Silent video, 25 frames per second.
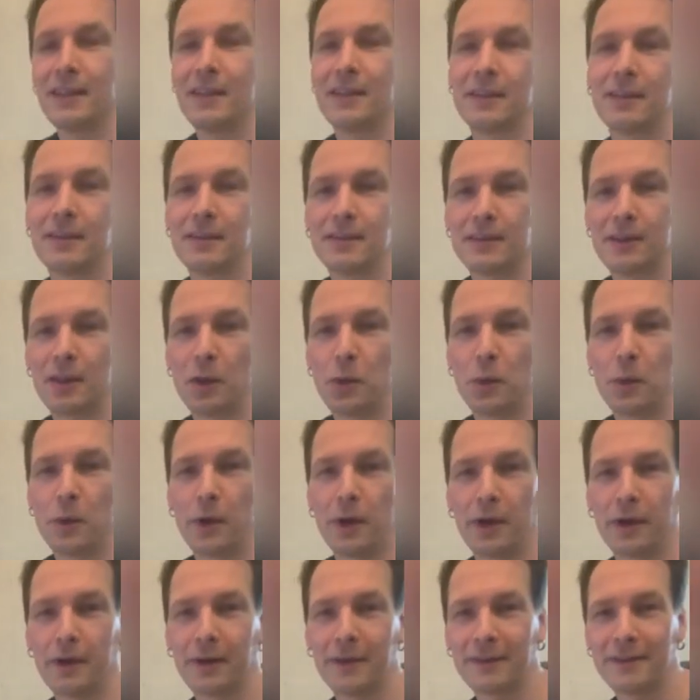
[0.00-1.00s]

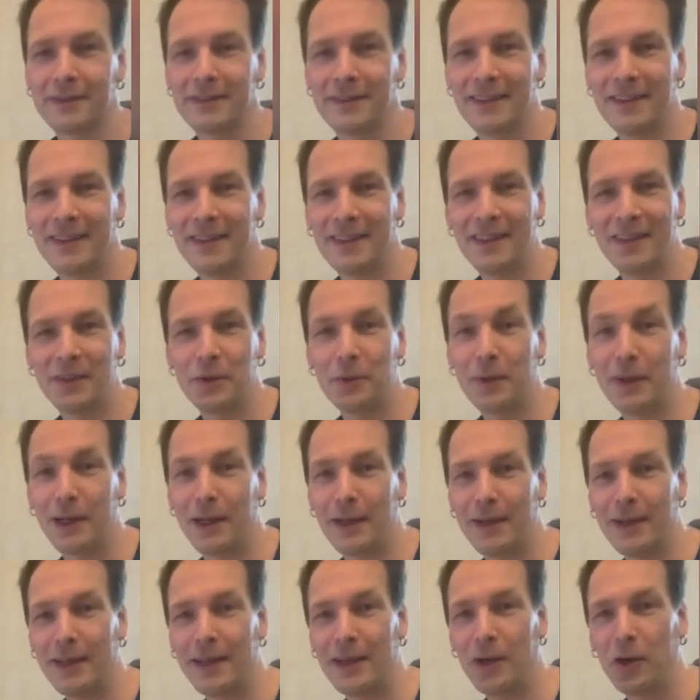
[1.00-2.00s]
somewhere really
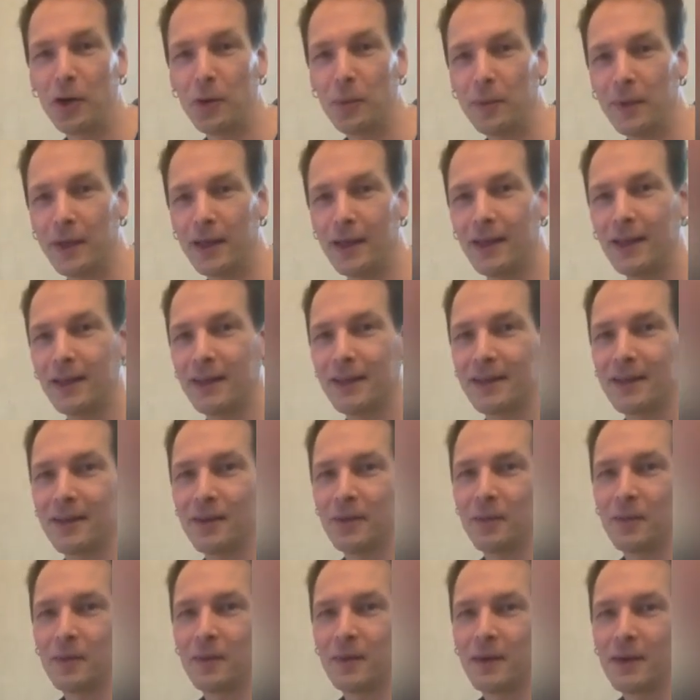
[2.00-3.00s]
near me
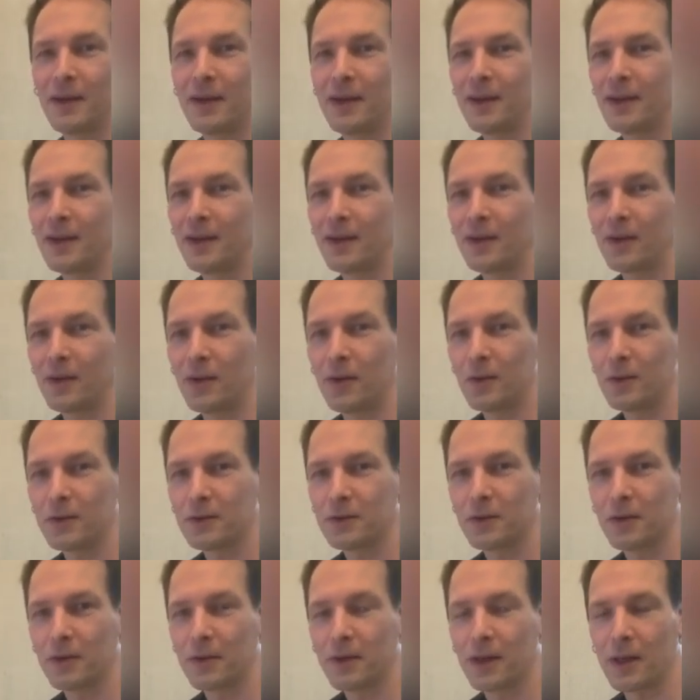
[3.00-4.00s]

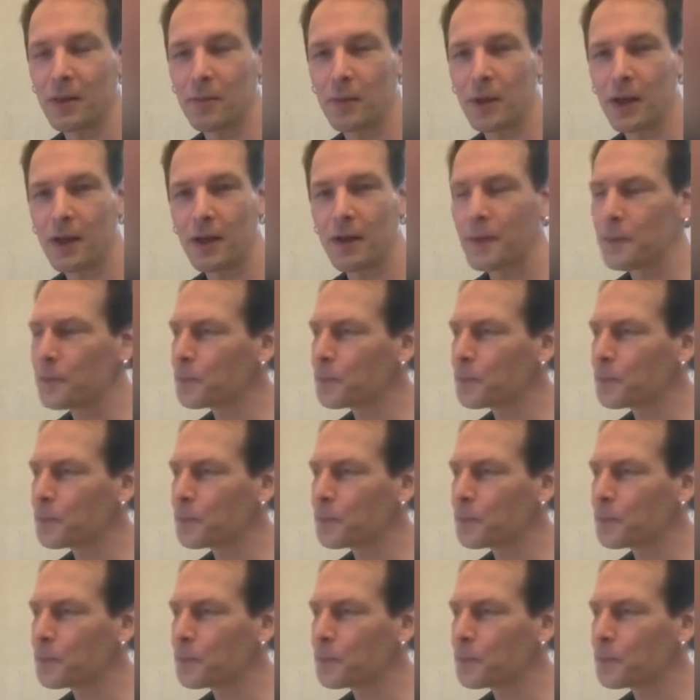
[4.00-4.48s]
also them, but